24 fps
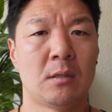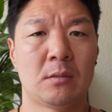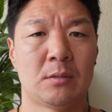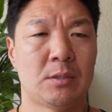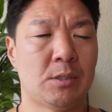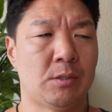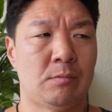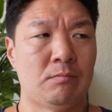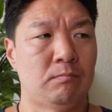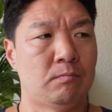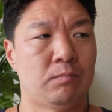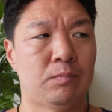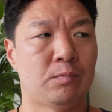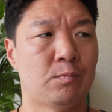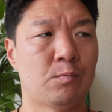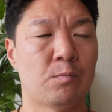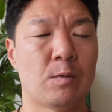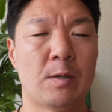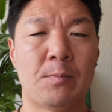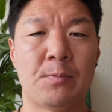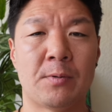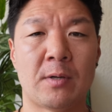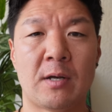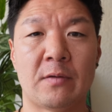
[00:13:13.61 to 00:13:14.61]
just
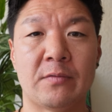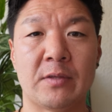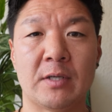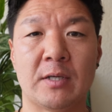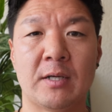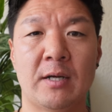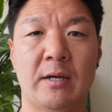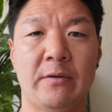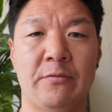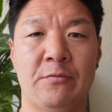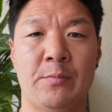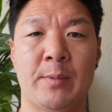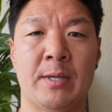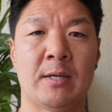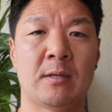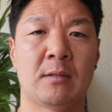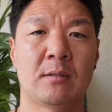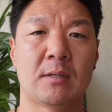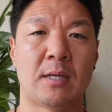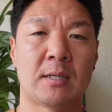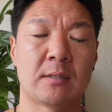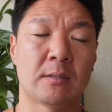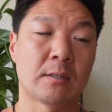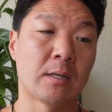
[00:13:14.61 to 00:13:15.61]
ripping off the cuff, man.
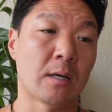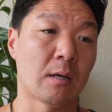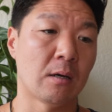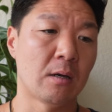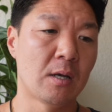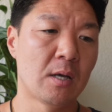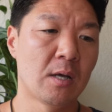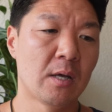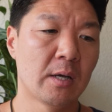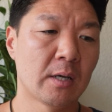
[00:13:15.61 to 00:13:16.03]
I don't know.